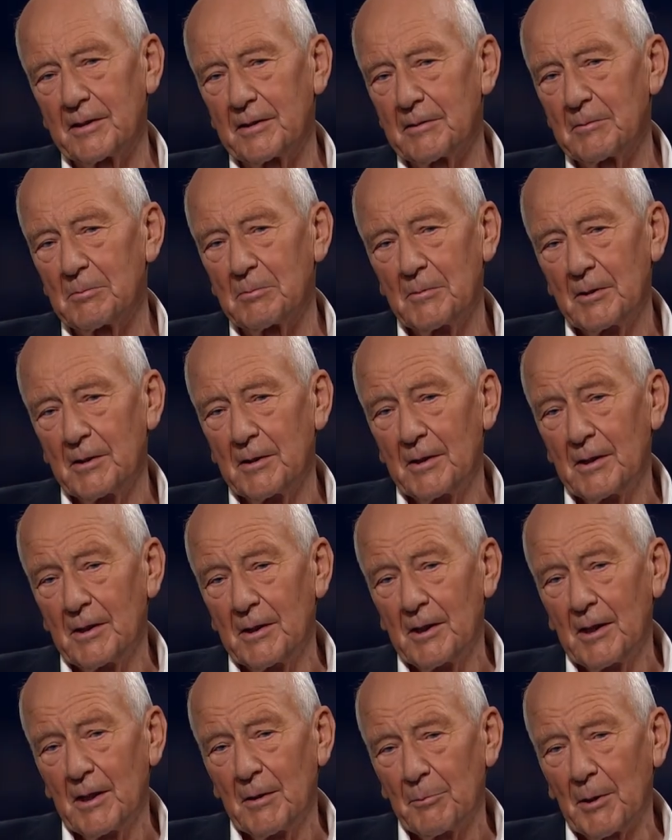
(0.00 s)
uh,
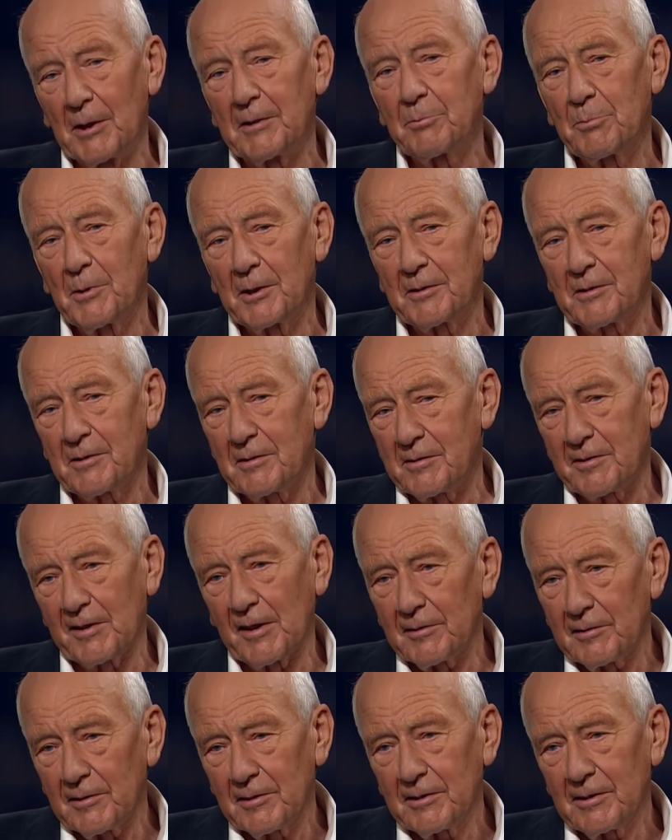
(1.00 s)
but but
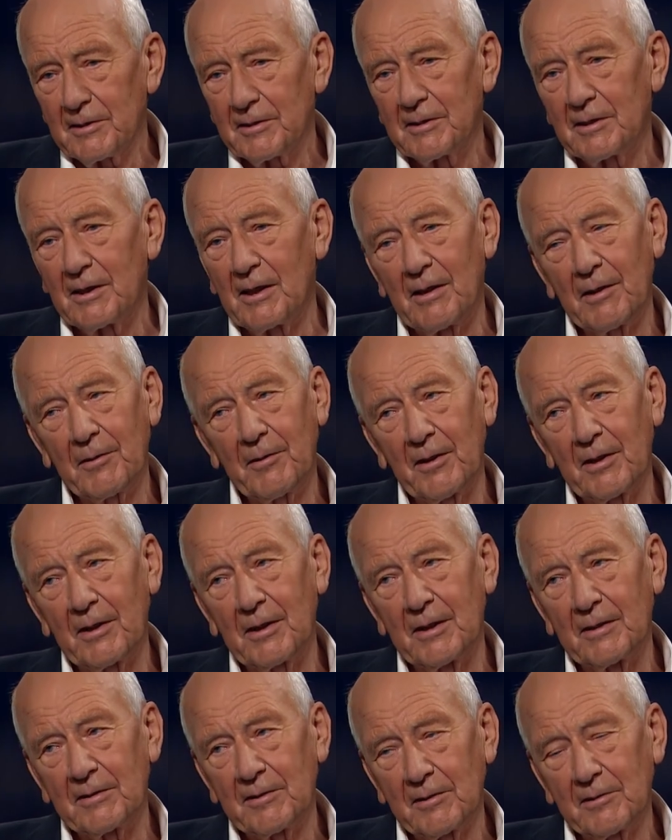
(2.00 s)
general, I
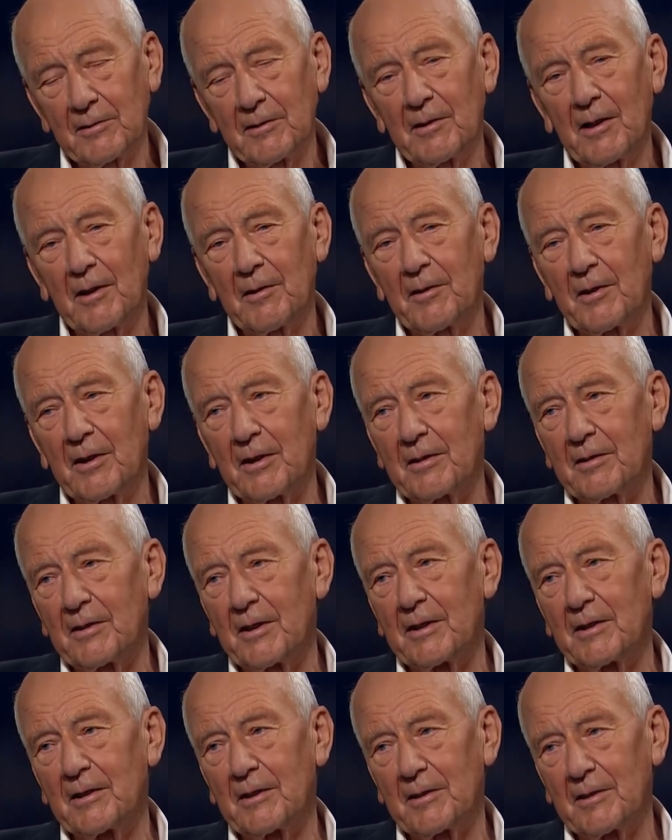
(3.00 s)
think in general, I think
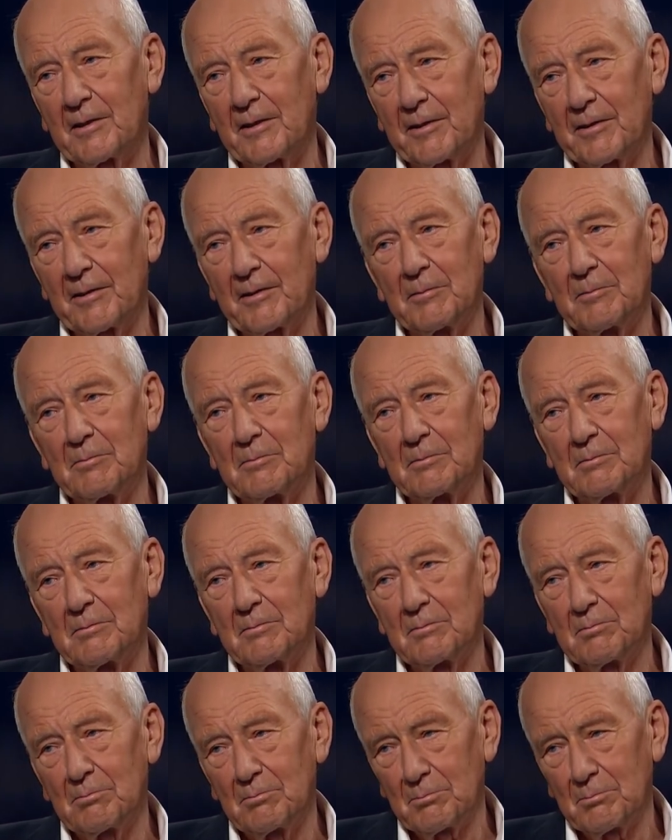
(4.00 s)
they are um,